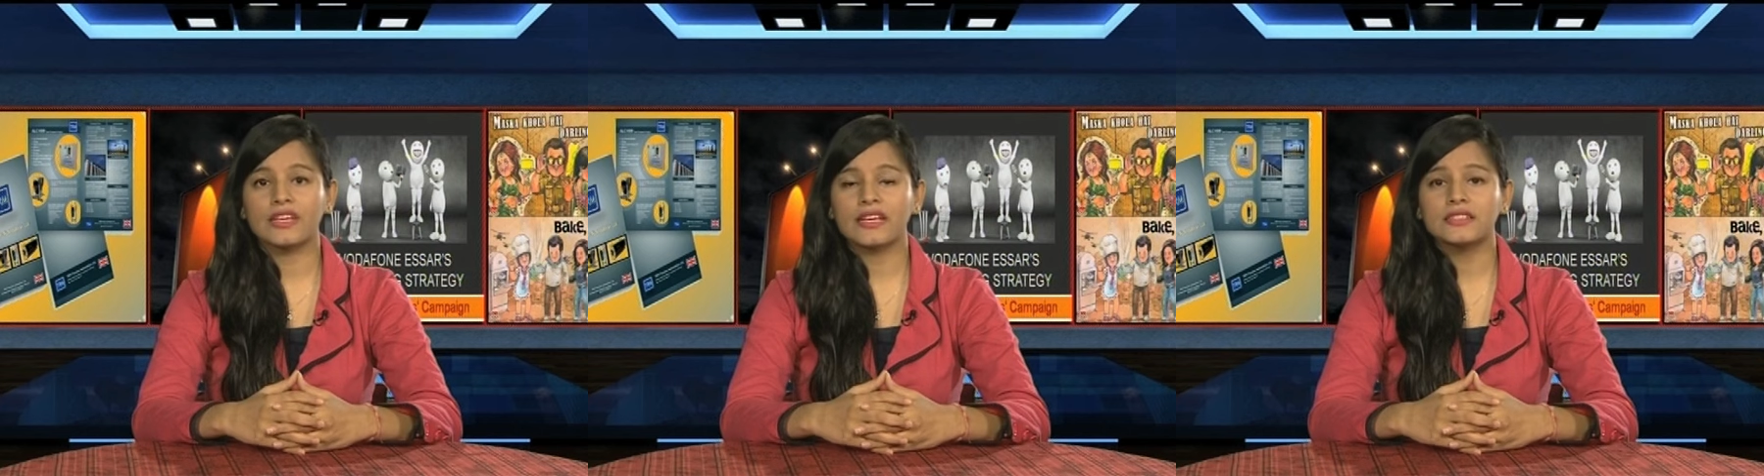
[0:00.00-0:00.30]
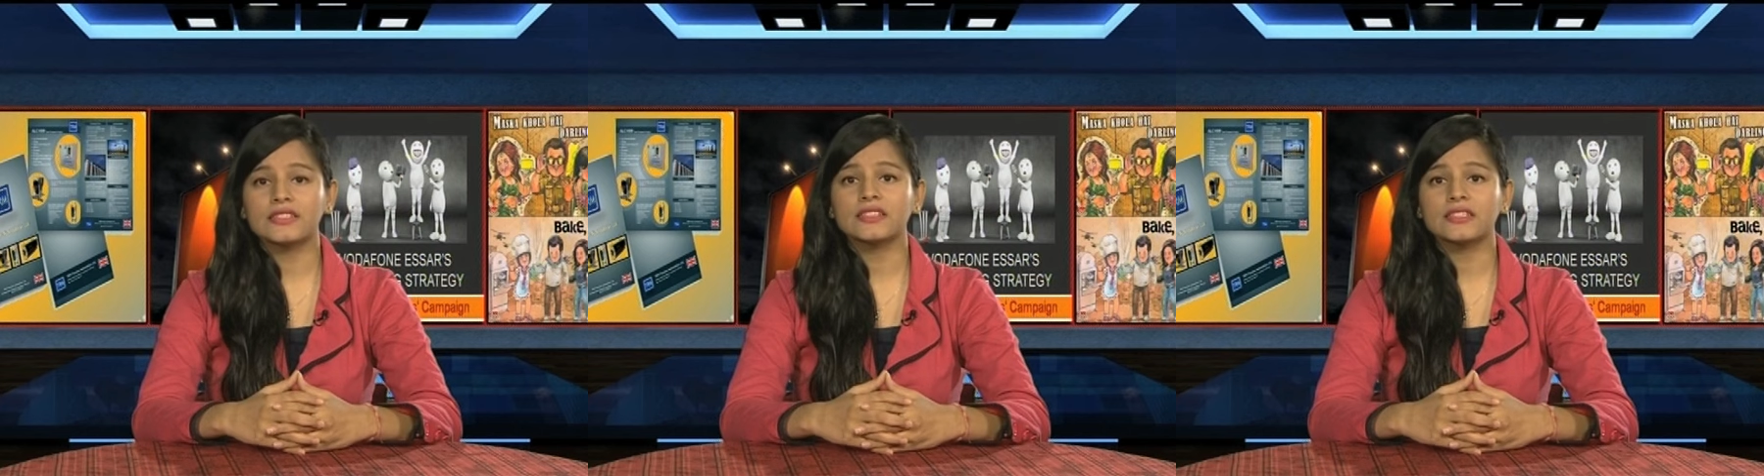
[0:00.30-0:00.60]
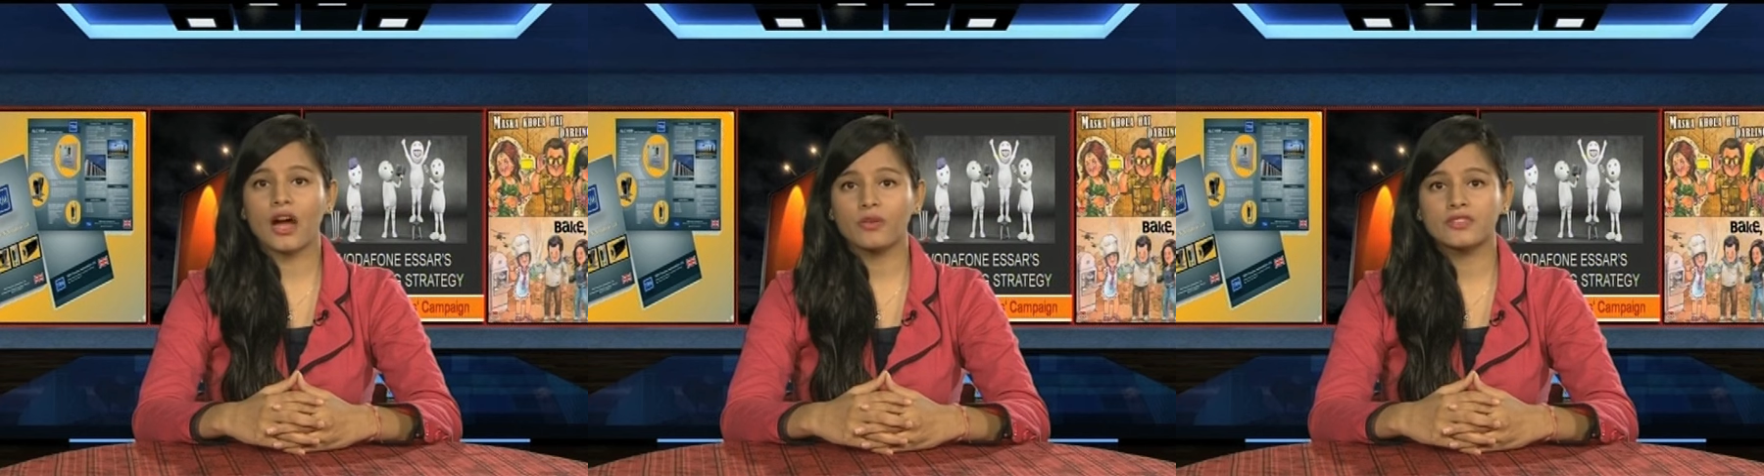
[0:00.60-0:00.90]
Indian
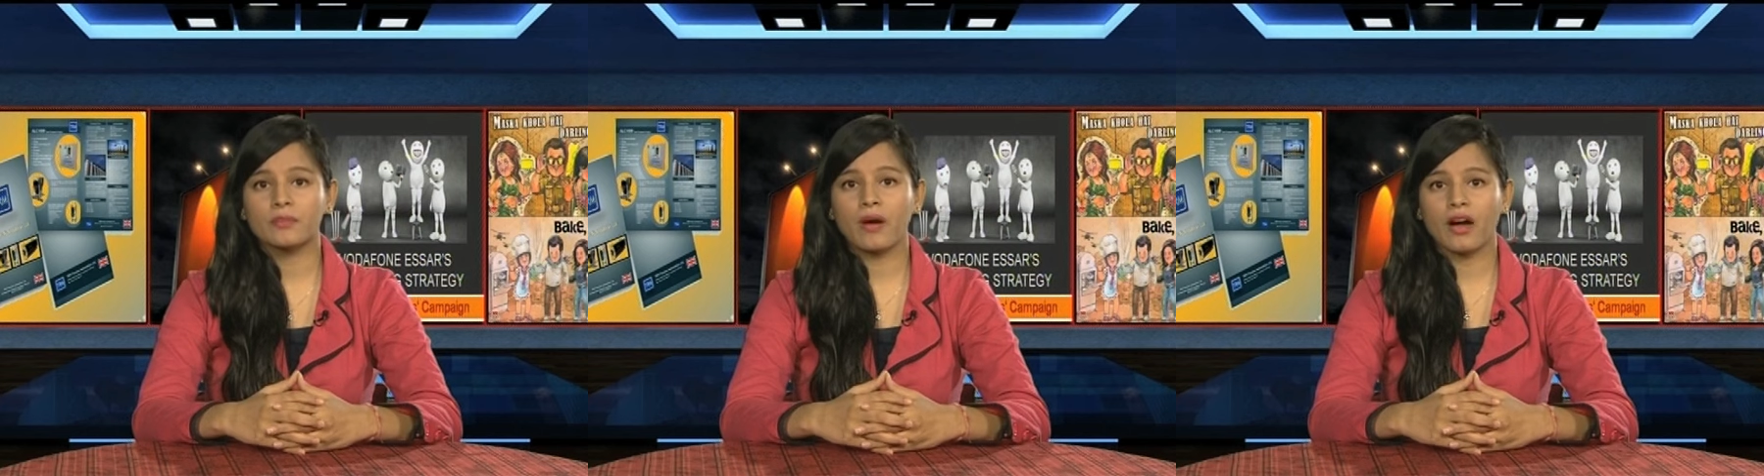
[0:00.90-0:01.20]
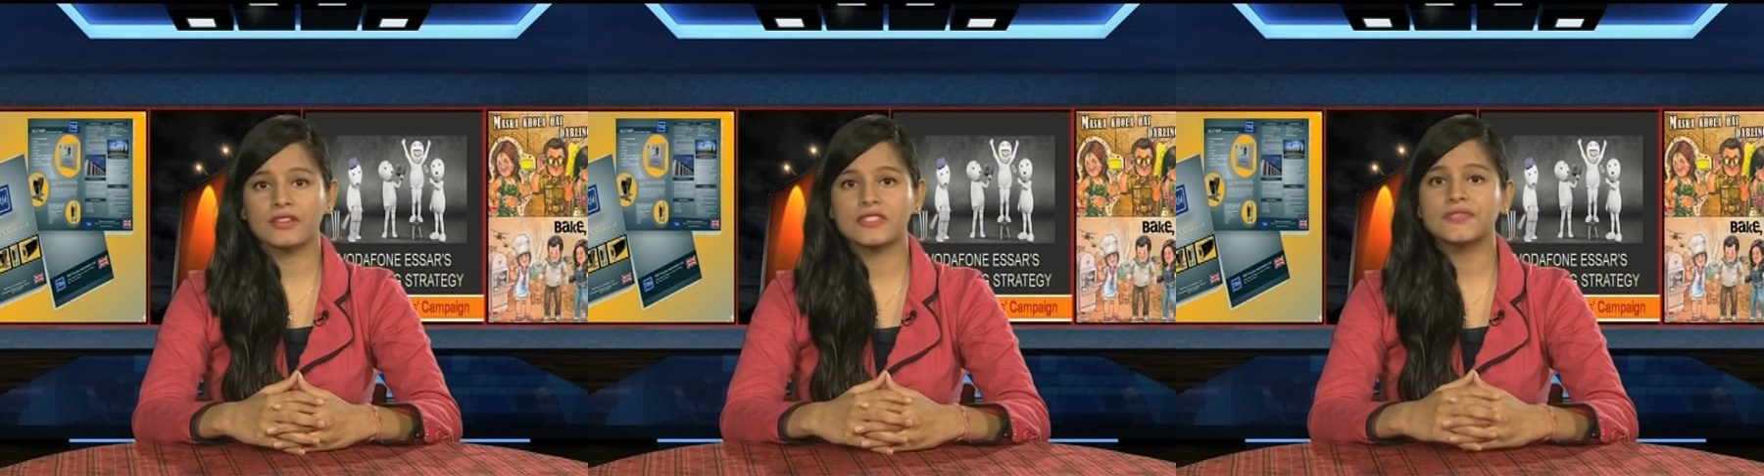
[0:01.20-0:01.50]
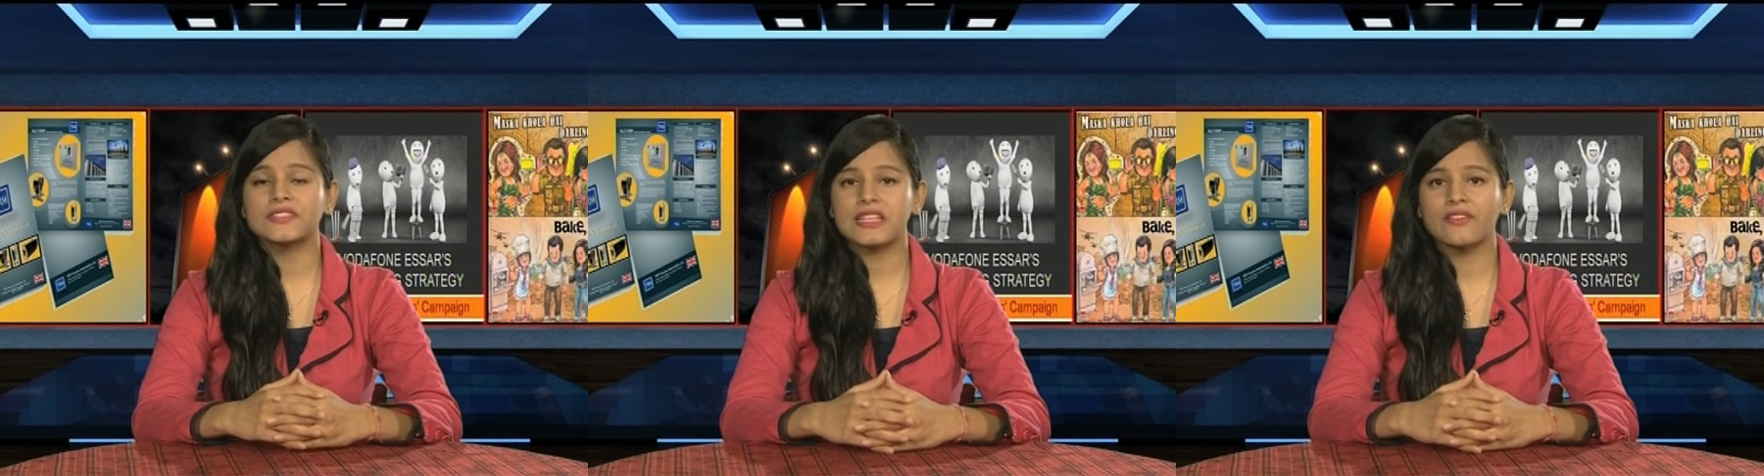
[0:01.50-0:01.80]
counterparts of
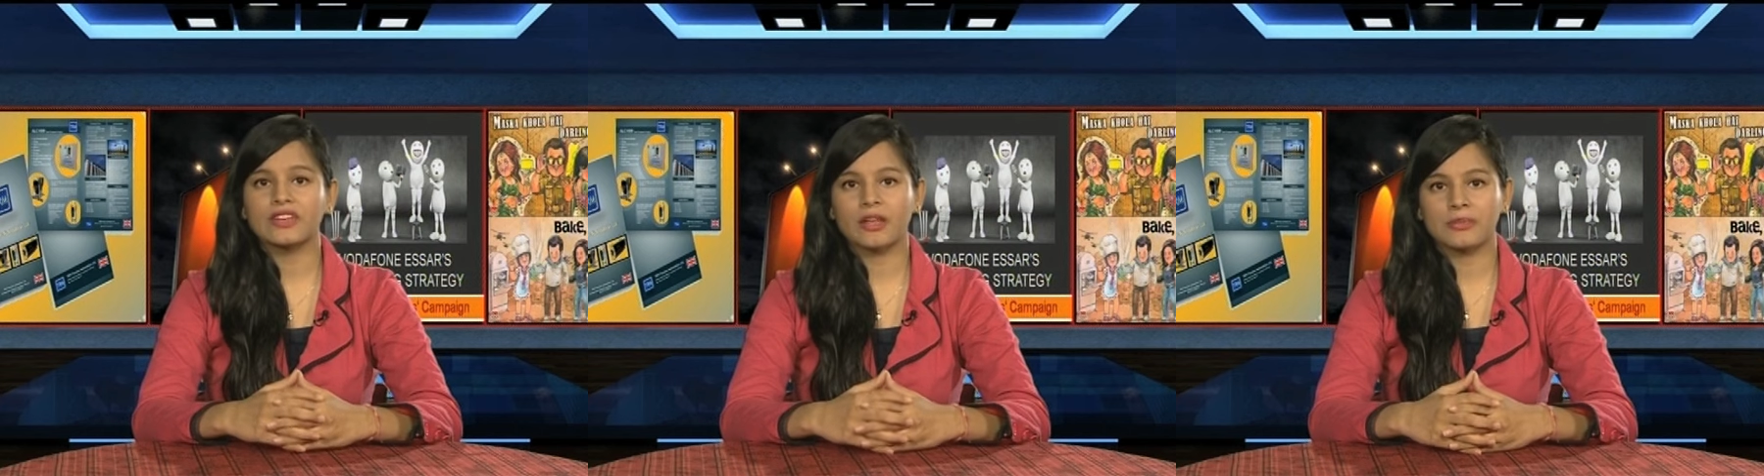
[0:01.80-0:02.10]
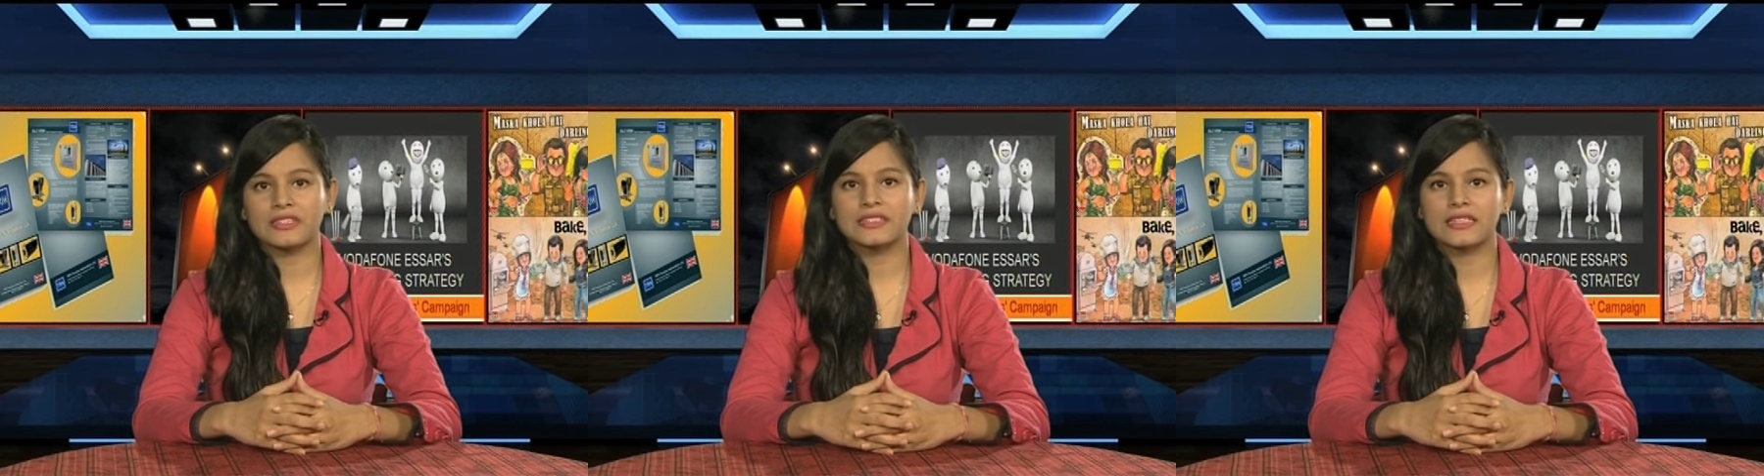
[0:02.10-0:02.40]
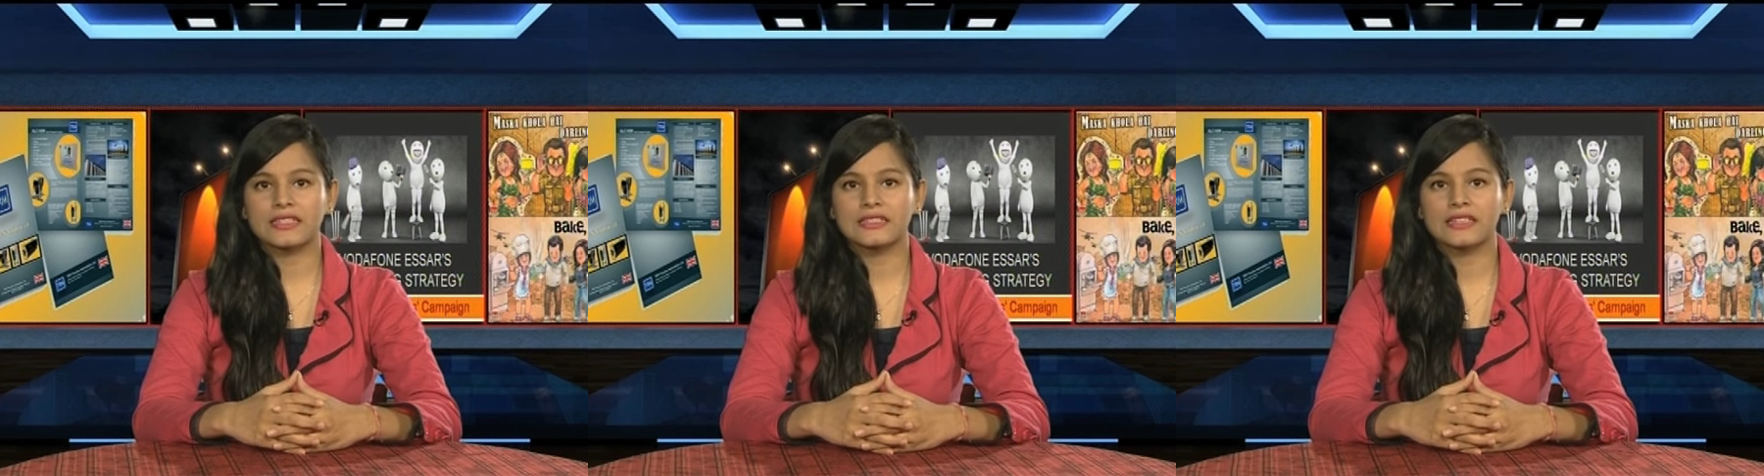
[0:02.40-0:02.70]
seven
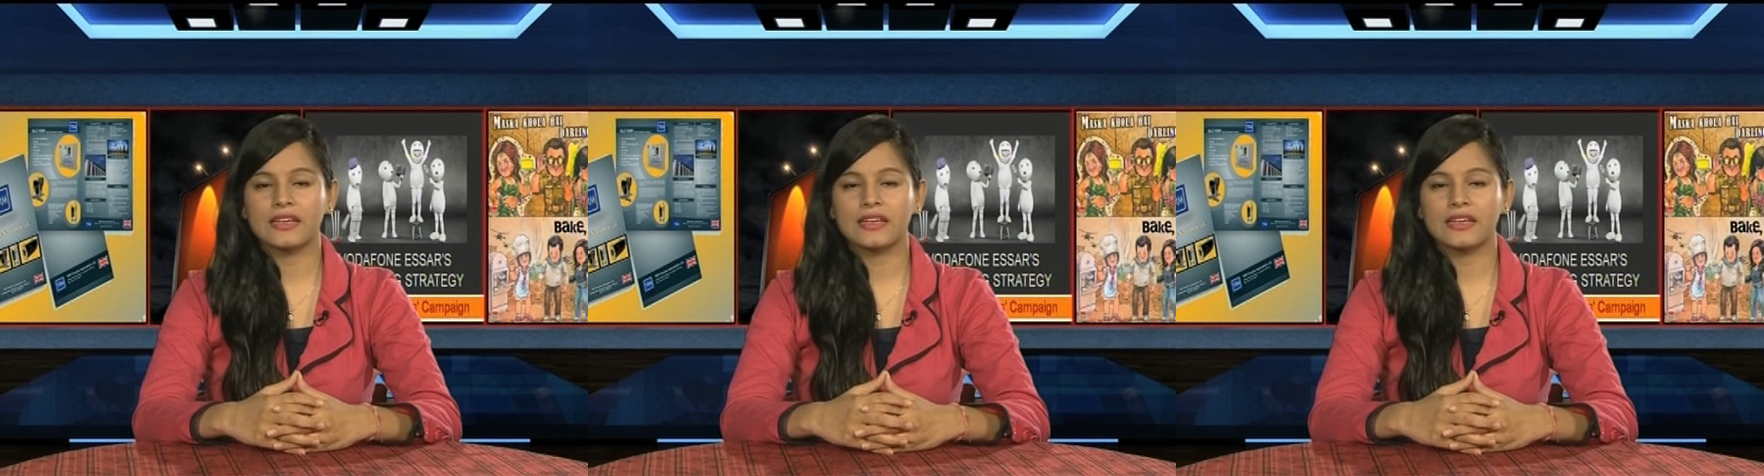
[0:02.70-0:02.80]
MNCs.